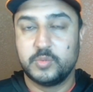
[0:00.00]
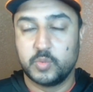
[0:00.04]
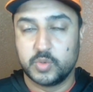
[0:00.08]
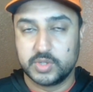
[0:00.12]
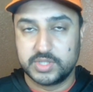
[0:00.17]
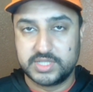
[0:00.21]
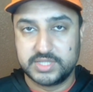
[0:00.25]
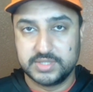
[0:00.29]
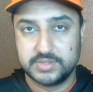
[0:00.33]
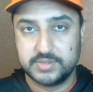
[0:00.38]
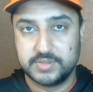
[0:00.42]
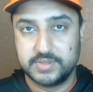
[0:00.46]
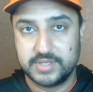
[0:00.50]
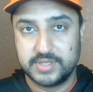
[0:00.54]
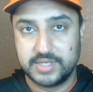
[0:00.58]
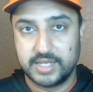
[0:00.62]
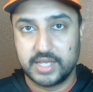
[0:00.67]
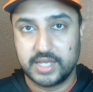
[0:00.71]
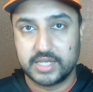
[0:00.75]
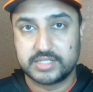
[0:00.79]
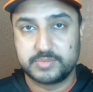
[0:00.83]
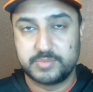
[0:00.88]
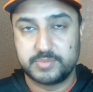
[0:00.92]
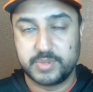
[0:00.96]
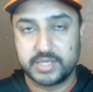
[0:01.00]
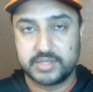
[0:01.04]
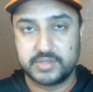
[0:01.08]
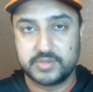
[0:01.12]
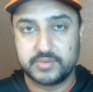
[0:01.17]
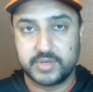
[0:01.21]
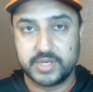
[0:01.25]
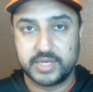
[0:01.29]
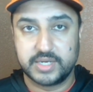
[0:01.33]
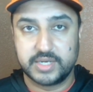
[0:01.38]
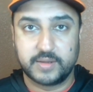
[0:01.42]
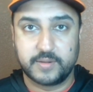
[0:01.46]
what to
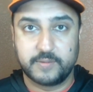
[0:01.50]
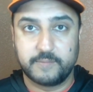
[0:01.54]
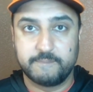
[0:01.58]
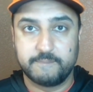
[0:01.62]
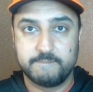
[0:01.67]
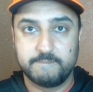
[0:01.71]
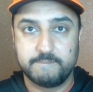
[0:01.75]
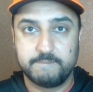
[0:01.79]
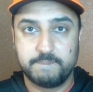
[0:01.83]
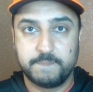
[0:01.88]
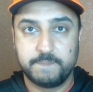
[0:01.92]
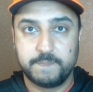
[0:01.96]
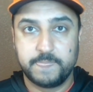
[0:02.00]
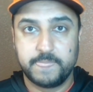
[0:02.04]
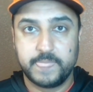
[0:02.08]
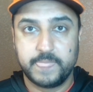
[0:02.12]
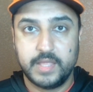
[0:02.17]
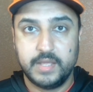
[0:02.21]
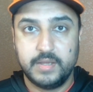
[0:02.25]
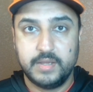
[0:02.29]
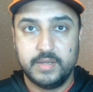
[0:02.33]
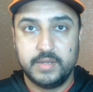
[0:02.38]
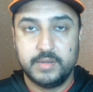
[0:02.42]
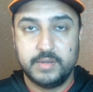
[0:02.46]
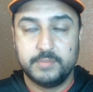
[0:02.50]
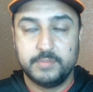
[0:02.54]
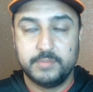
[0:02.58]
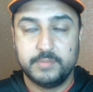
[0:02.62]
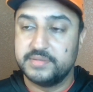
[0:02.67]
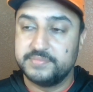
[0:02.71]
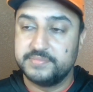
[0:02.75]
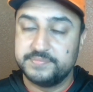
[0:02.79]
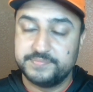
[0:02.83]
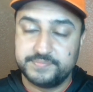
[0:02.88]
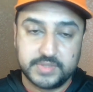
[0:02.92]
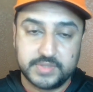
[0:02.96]
expect right now.
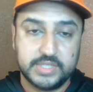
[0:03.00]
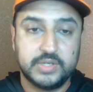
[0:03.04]
But,